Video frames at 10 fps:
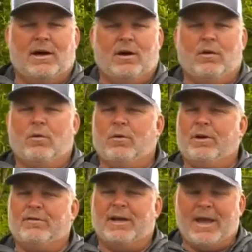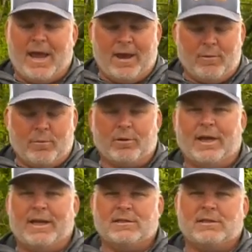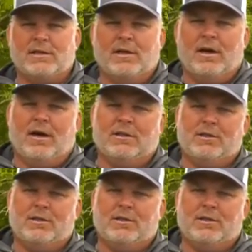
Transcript: uh, or even an amber lens uh,